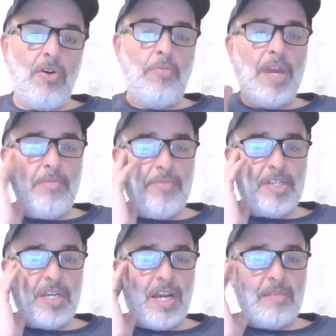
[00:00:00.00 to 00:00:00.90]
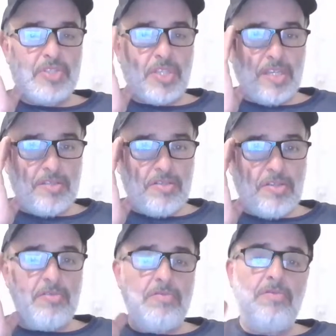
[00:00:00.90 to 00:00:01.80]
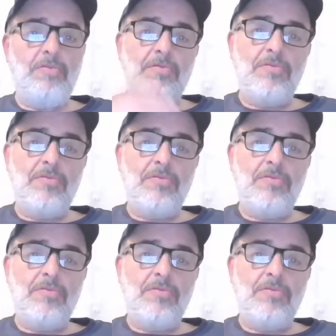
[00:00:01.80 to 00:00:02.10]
Ubay ibn Kaab said, "Dude,